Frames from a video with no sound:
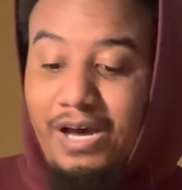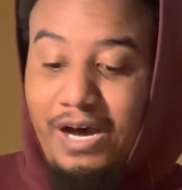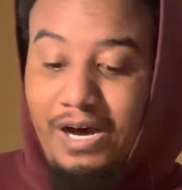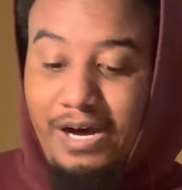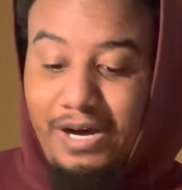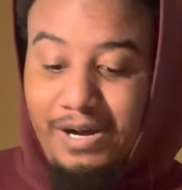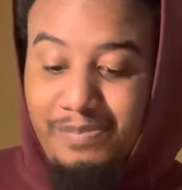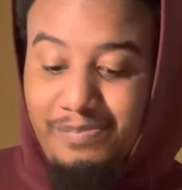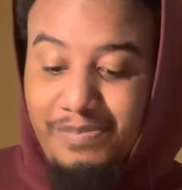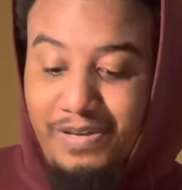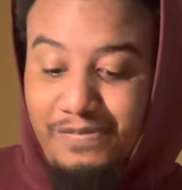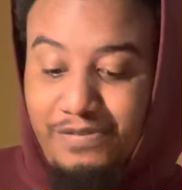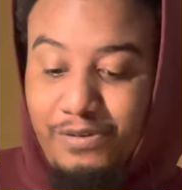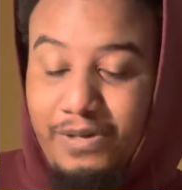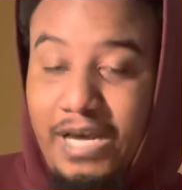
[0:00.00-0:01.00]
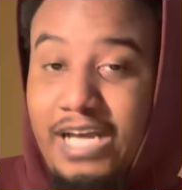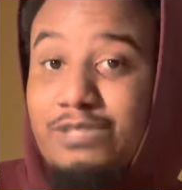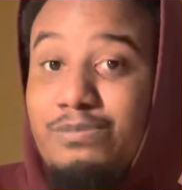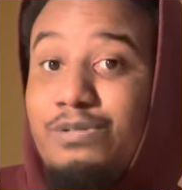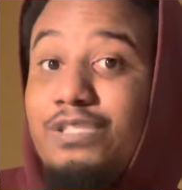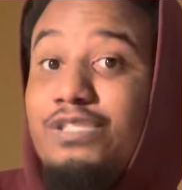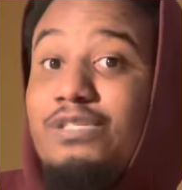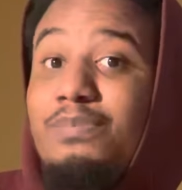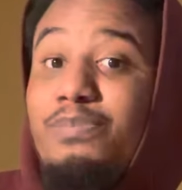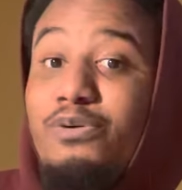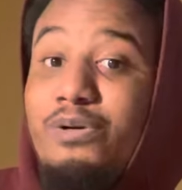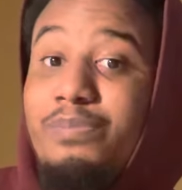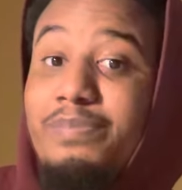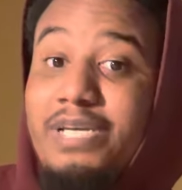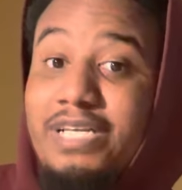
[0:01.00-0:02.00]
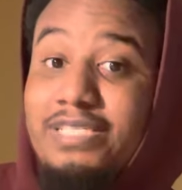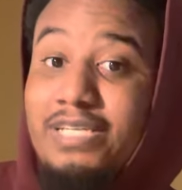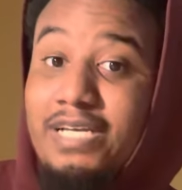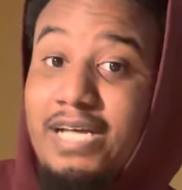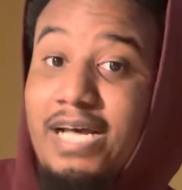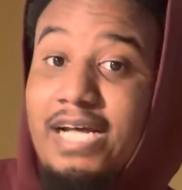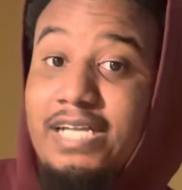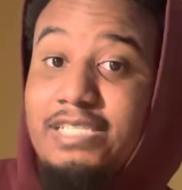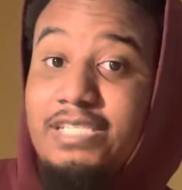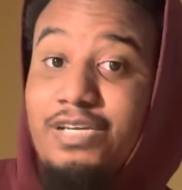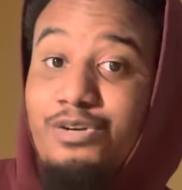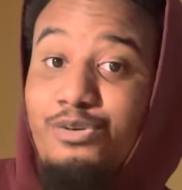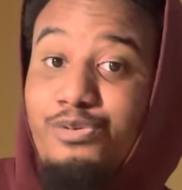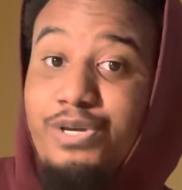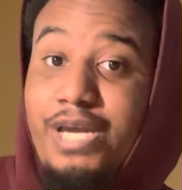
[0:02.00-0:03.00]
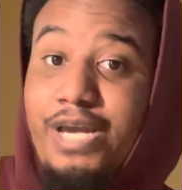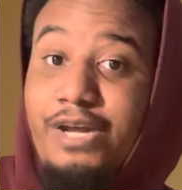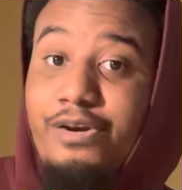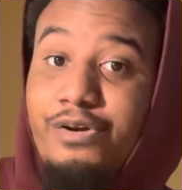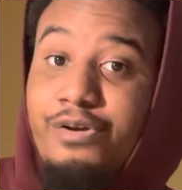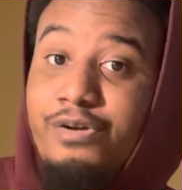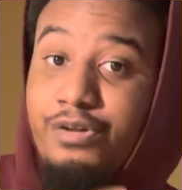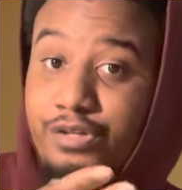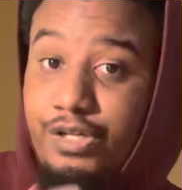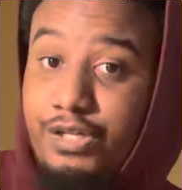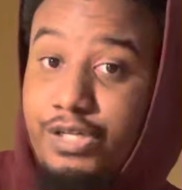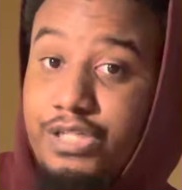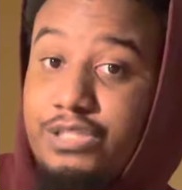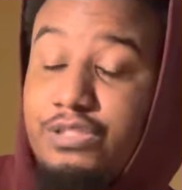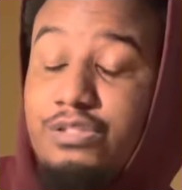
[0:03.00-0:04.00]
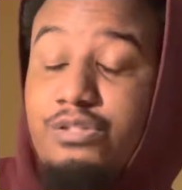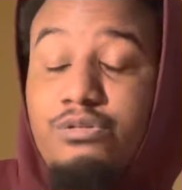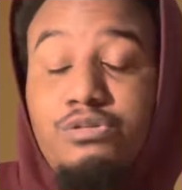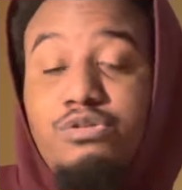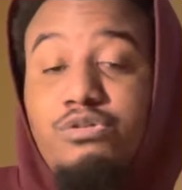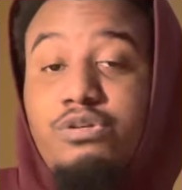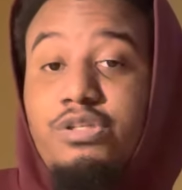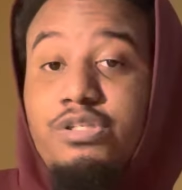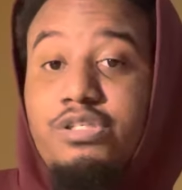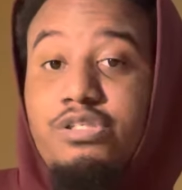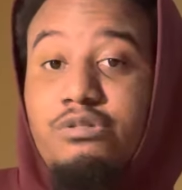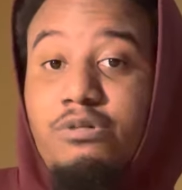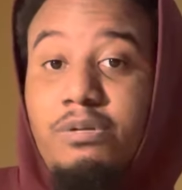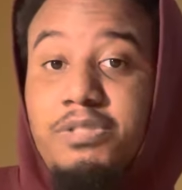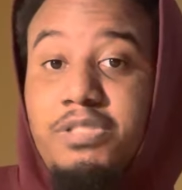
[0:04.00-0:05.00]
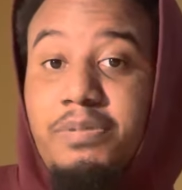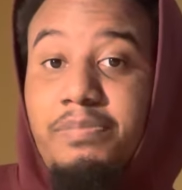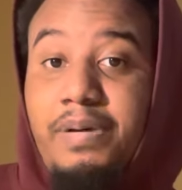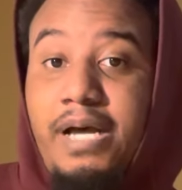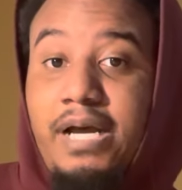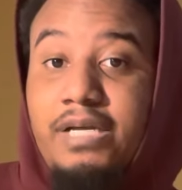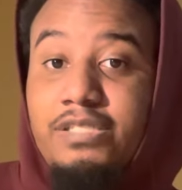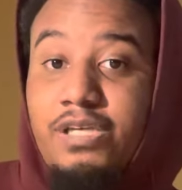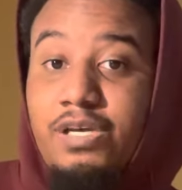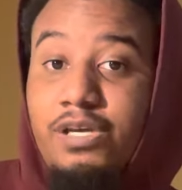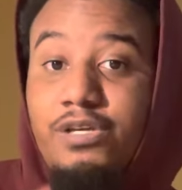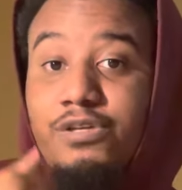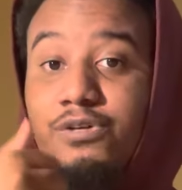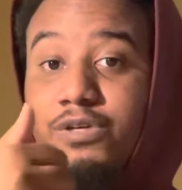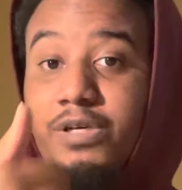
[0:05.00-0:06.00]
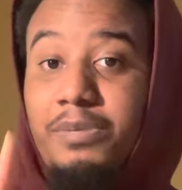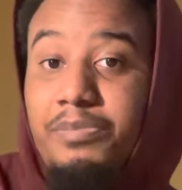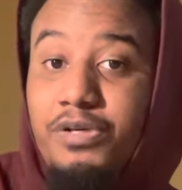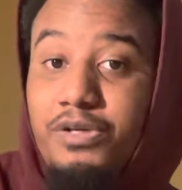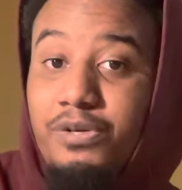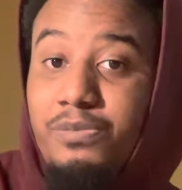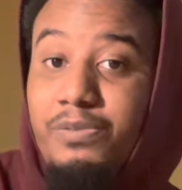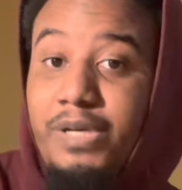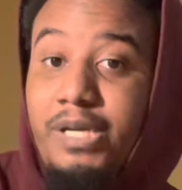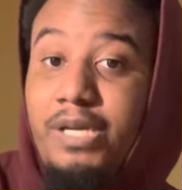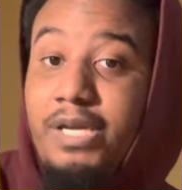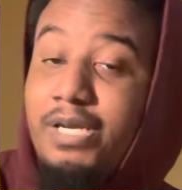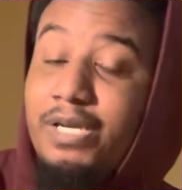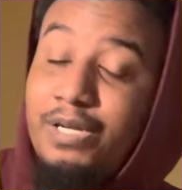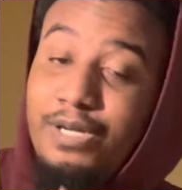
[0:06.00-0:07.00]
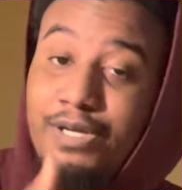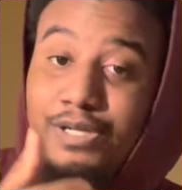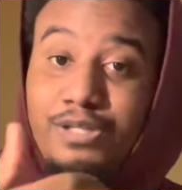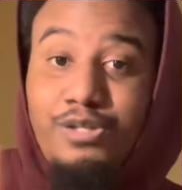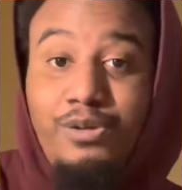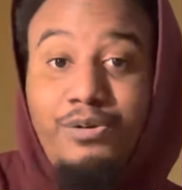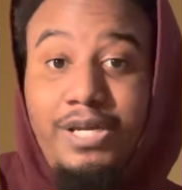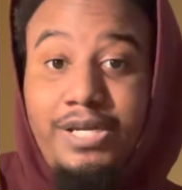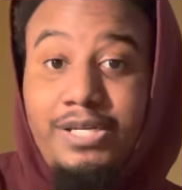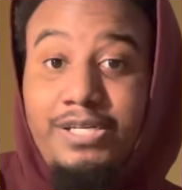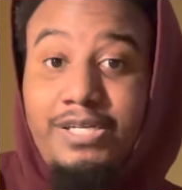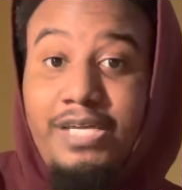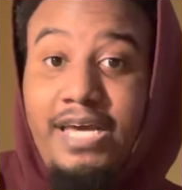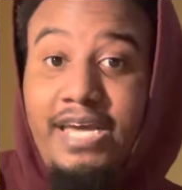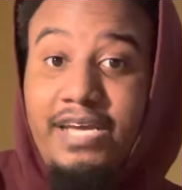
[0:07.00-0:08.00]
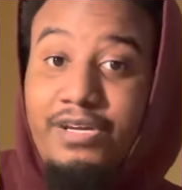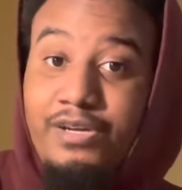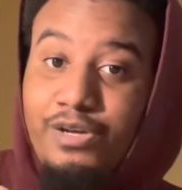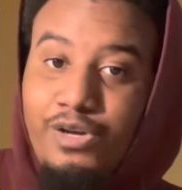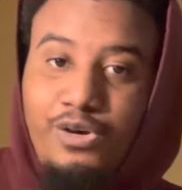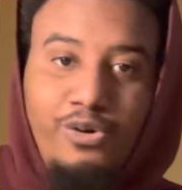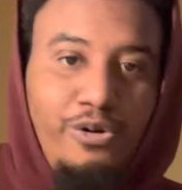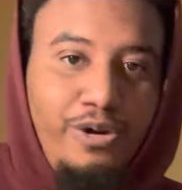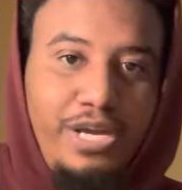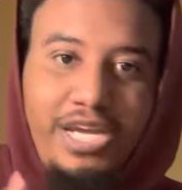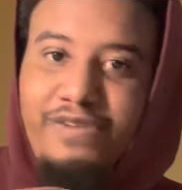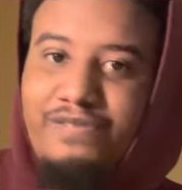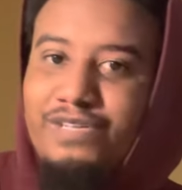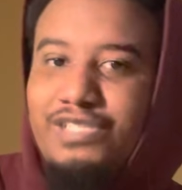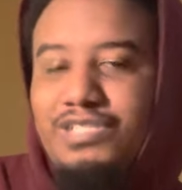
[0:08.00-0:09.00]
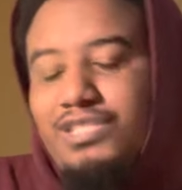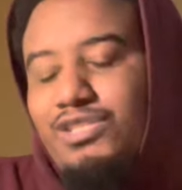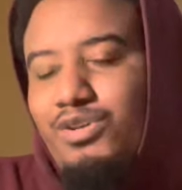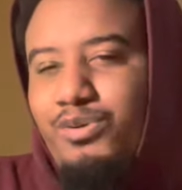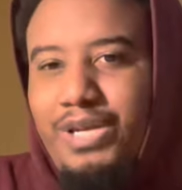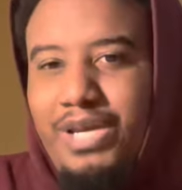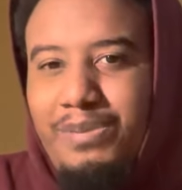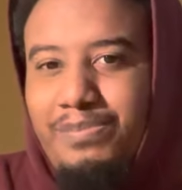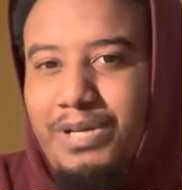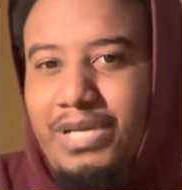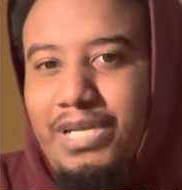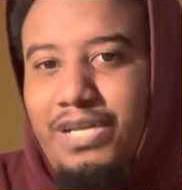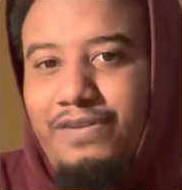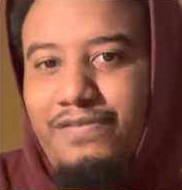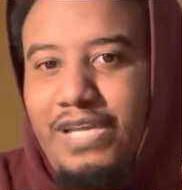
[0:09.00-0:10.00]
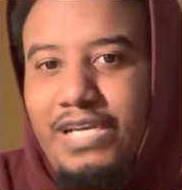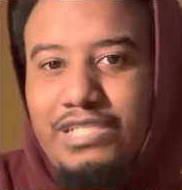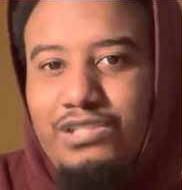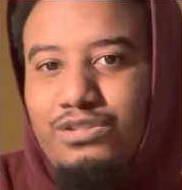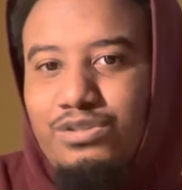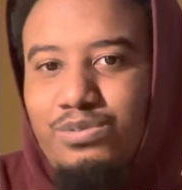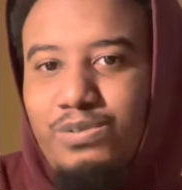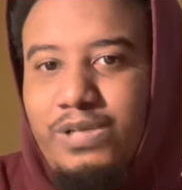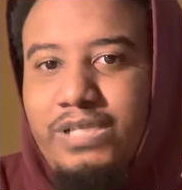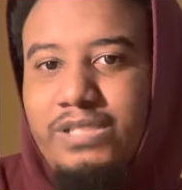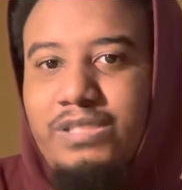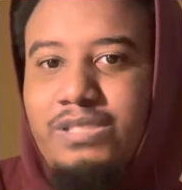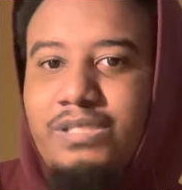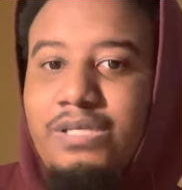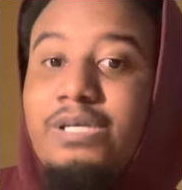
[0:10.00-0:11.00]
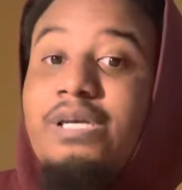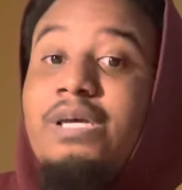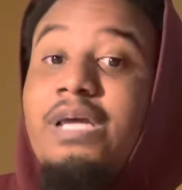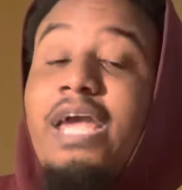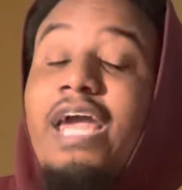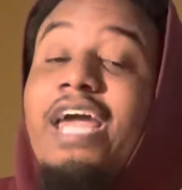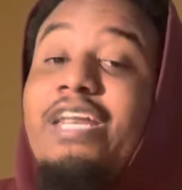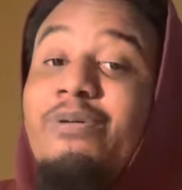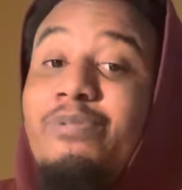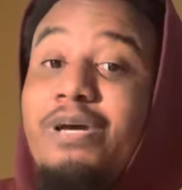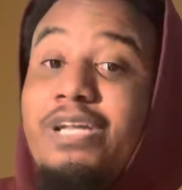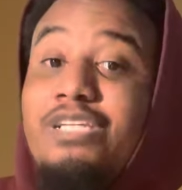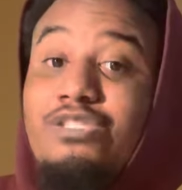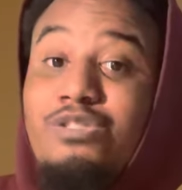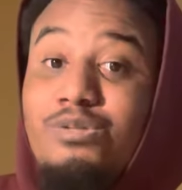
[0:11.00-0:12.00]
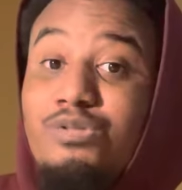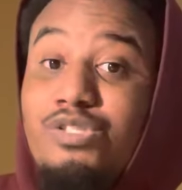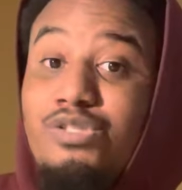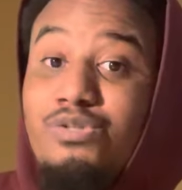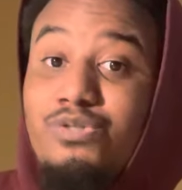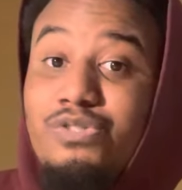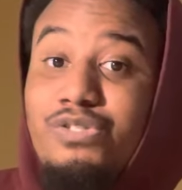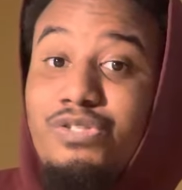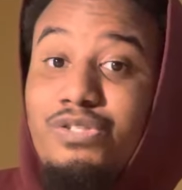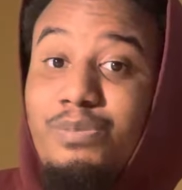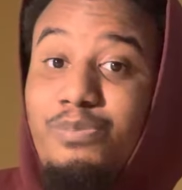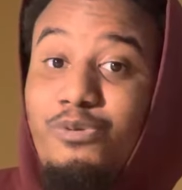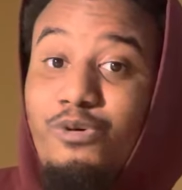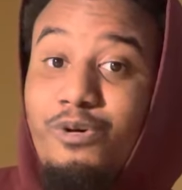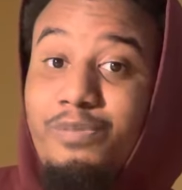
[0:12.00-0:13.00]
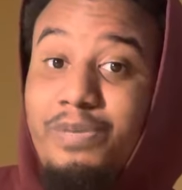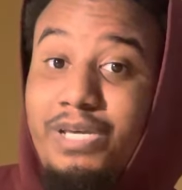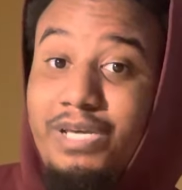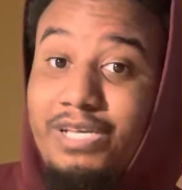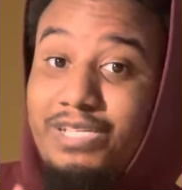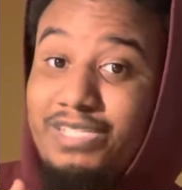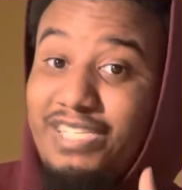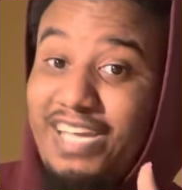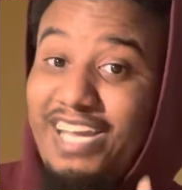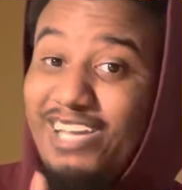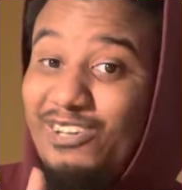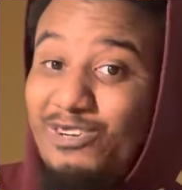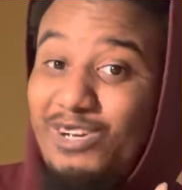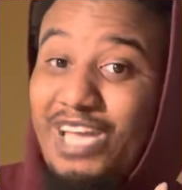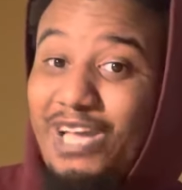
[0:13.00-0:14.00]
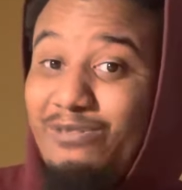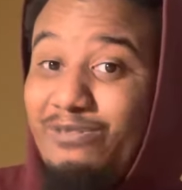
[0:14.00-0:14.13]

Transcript: If you guys want to support me as a content creator, the links to do so are in the description box. You can book a reading, donate a deck, or even just donate money if that's your twist. Any way that you choose to support me is A-okay